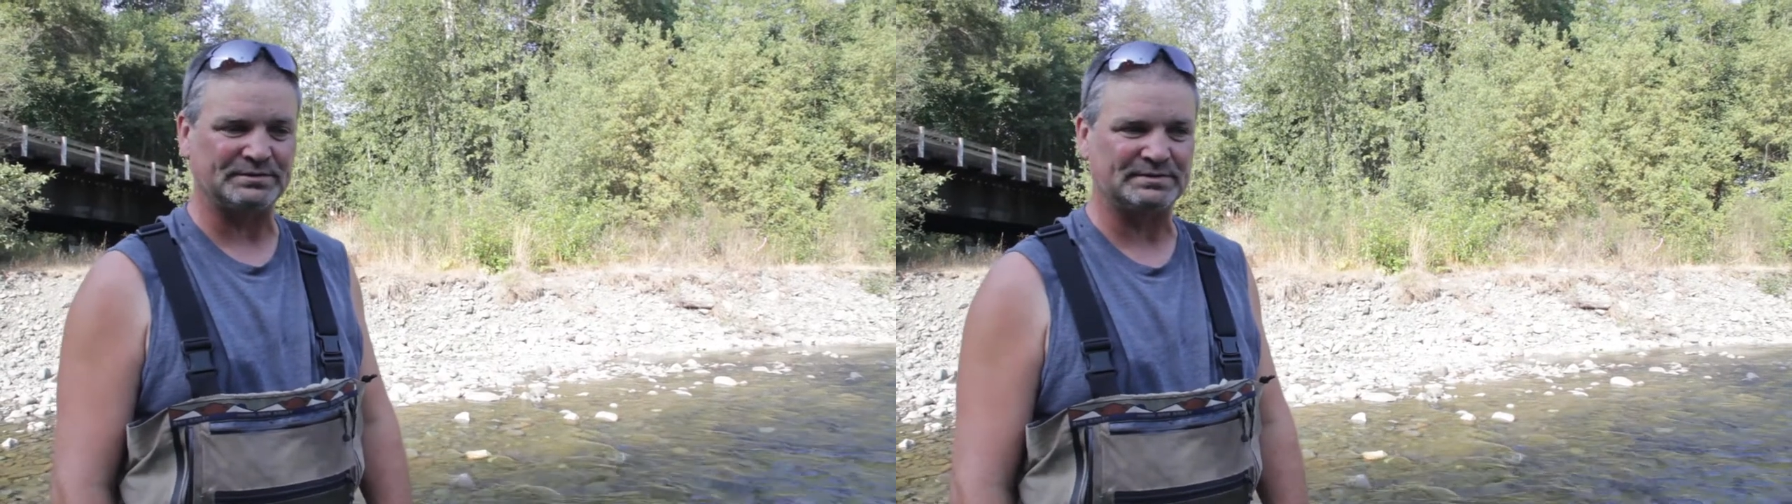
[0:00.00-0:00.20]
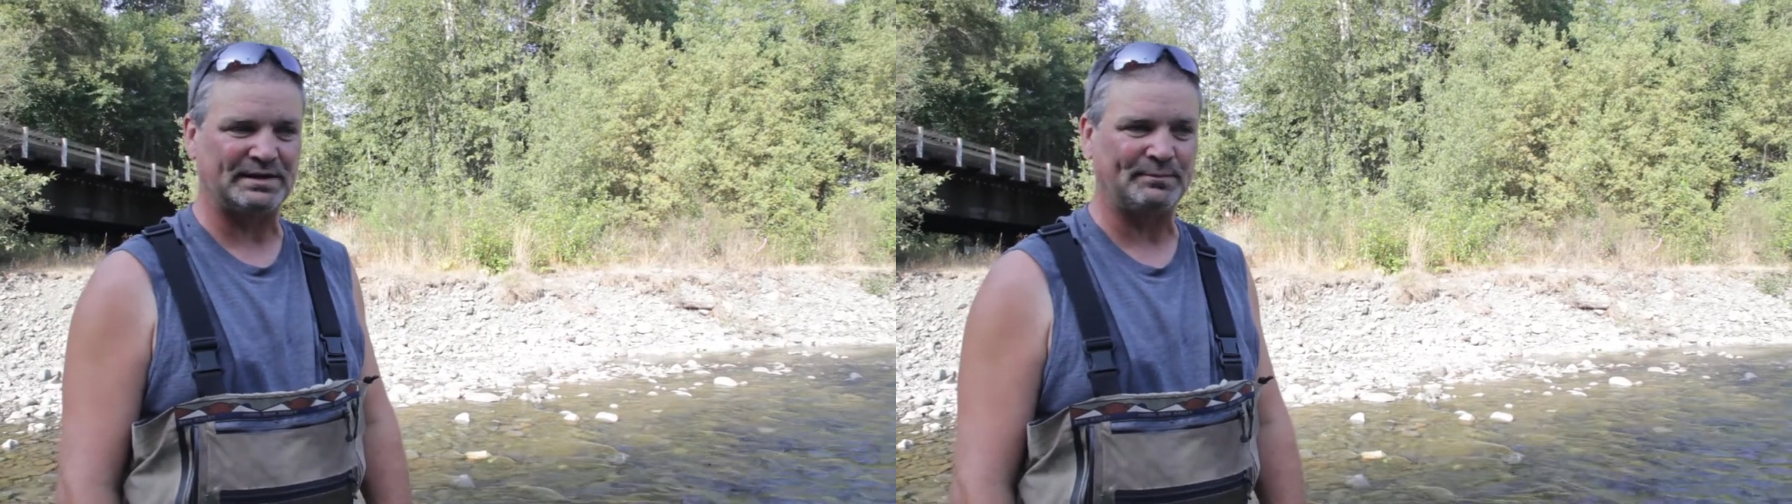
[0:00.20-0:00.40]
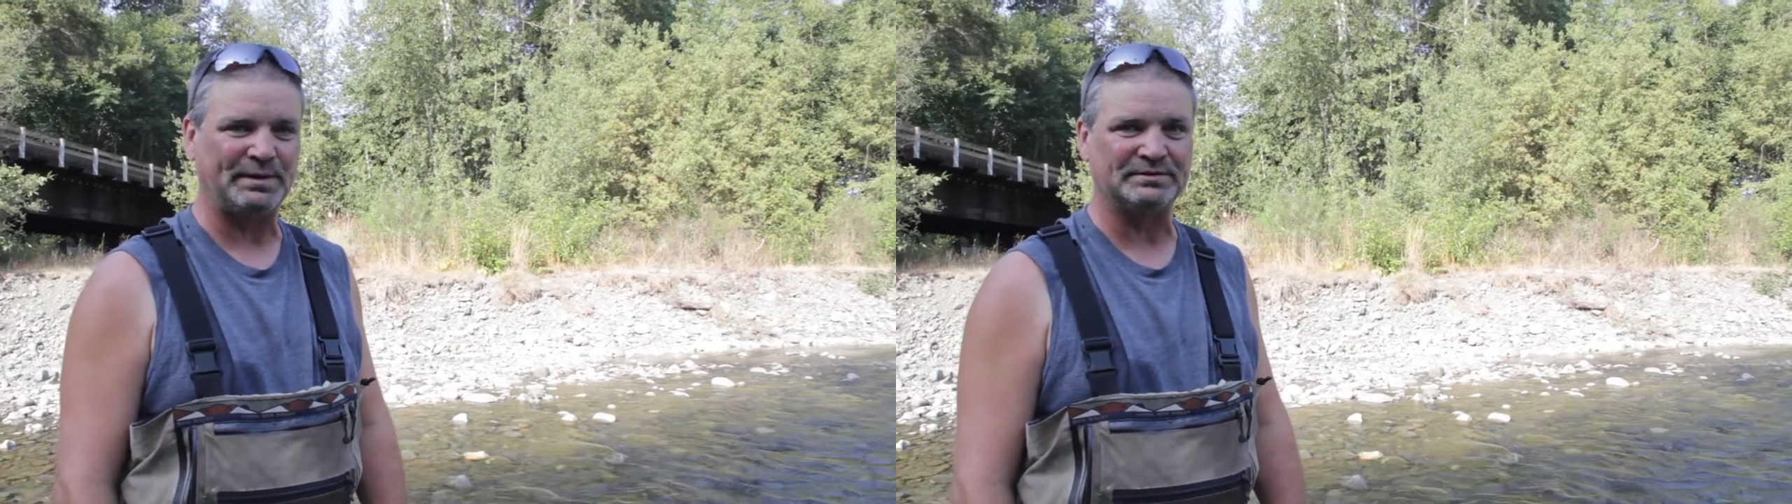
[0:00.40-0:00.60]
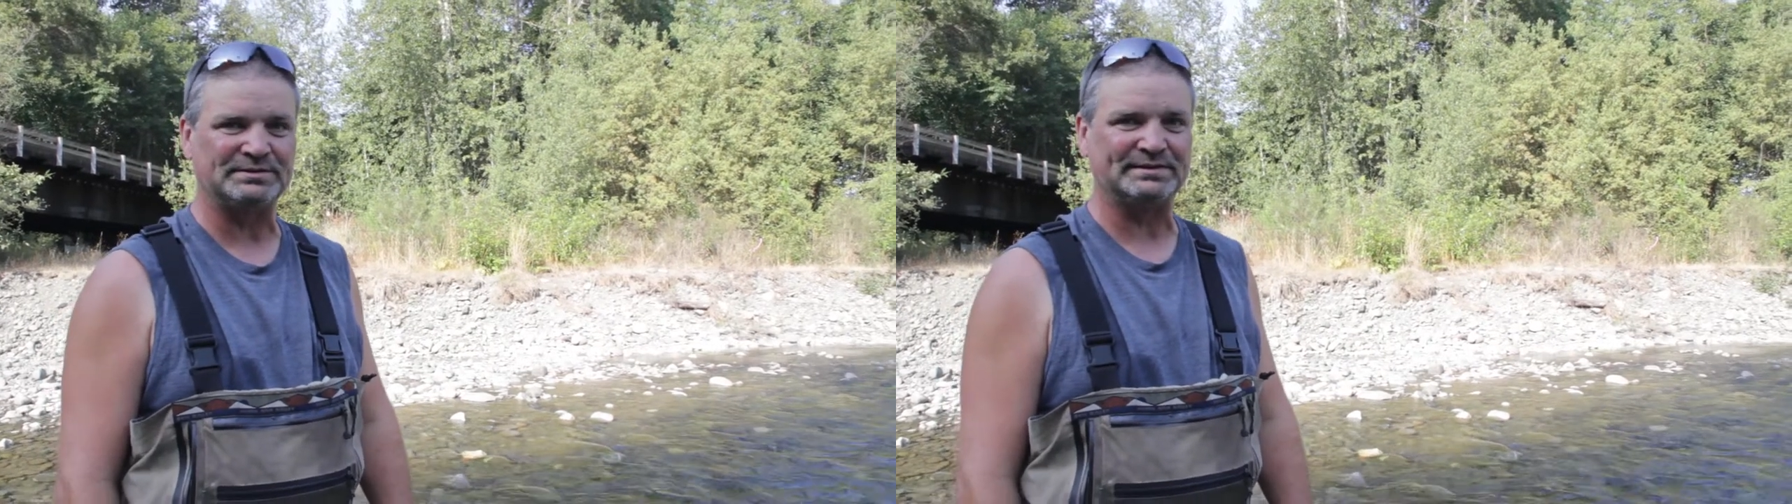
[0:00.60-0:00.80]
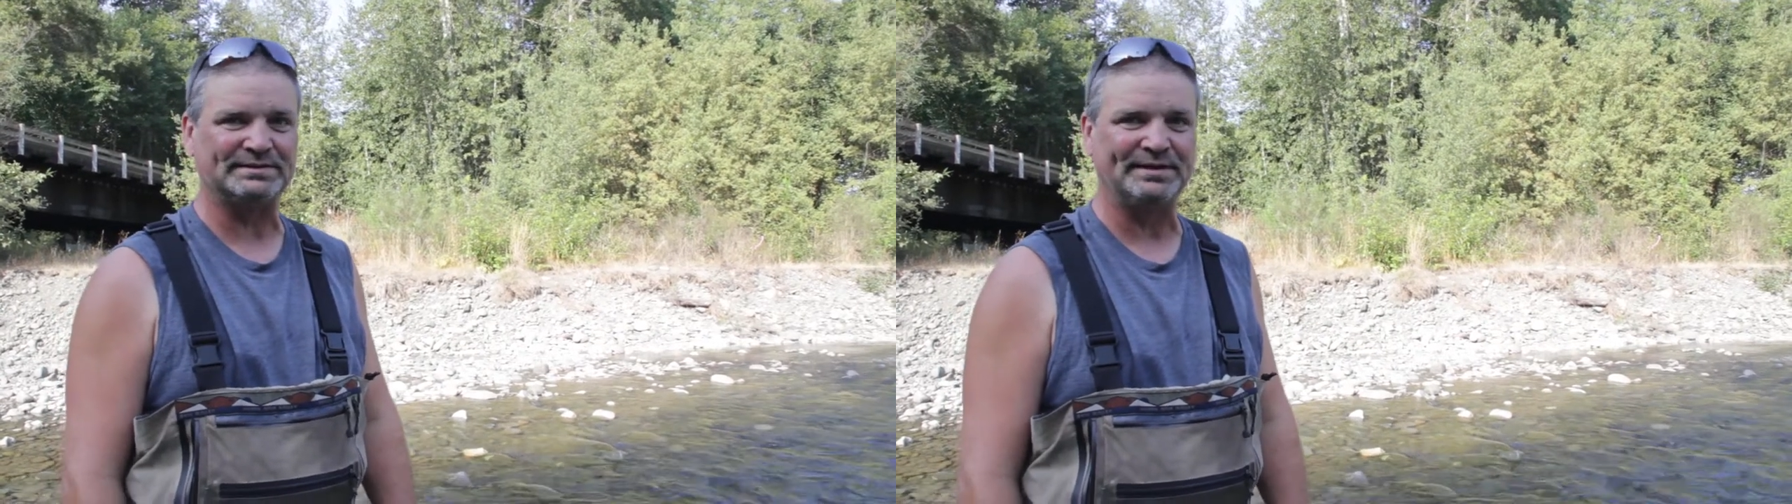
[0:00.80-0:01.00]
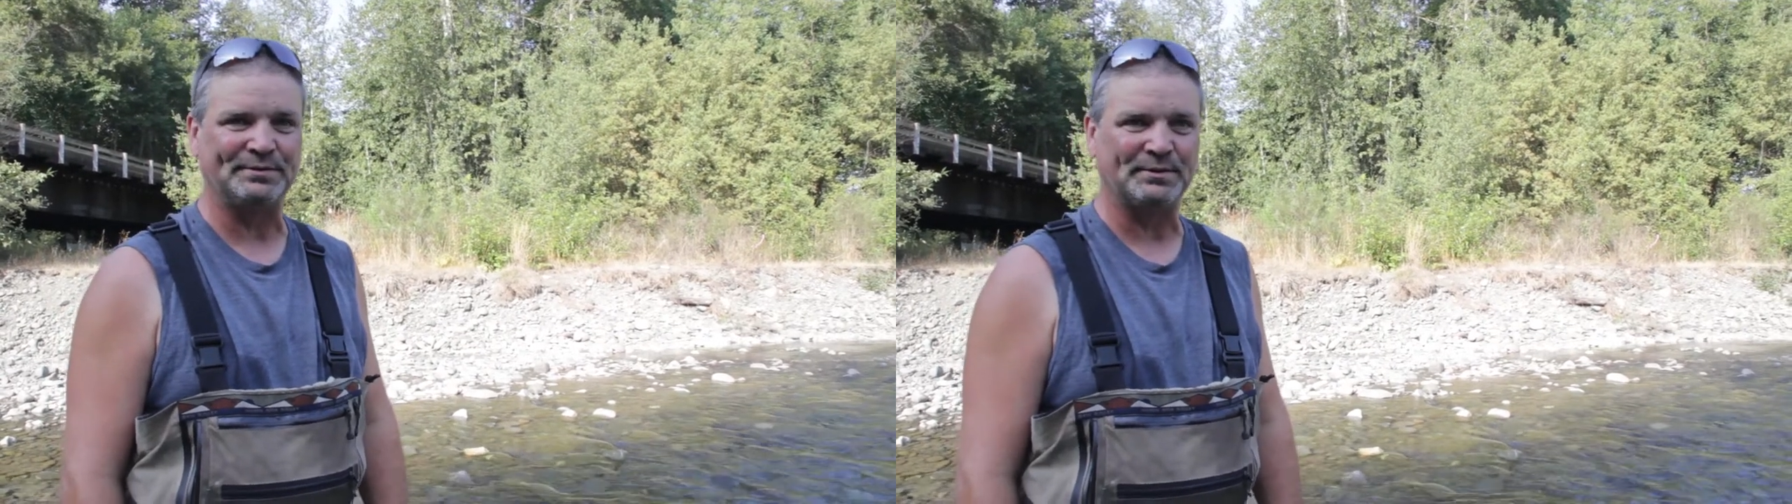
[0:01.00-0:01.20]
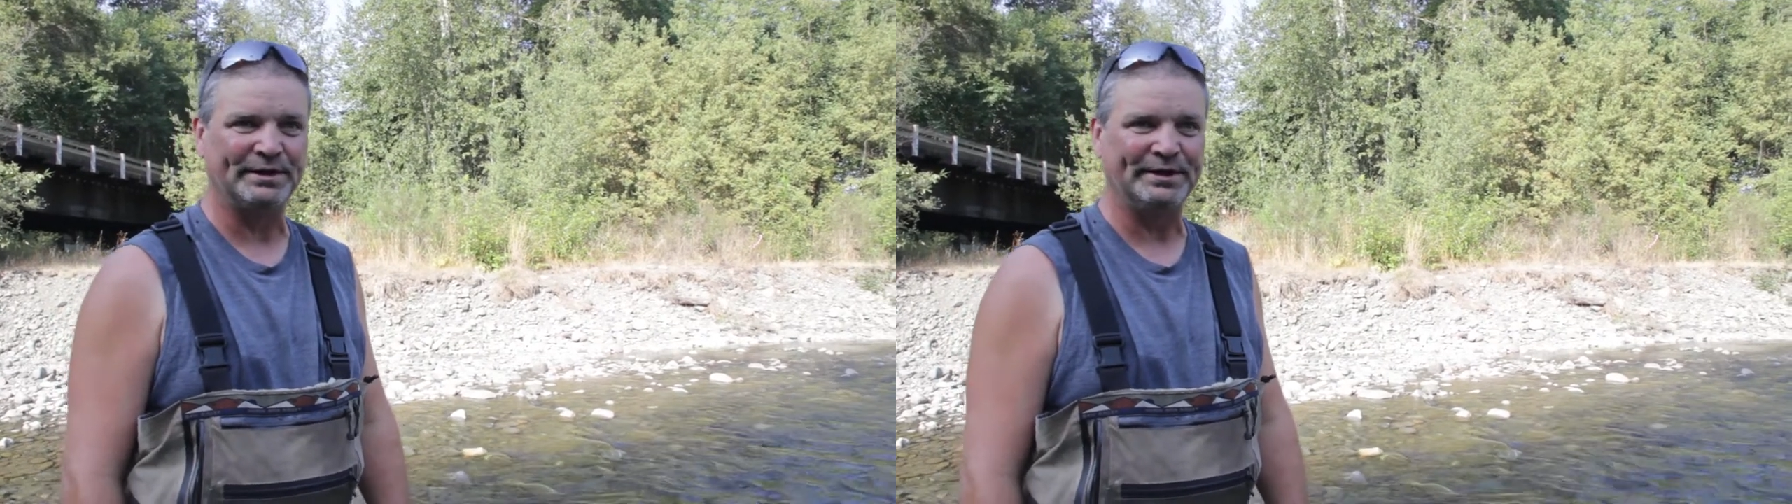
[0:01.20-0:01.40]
it's at about 63.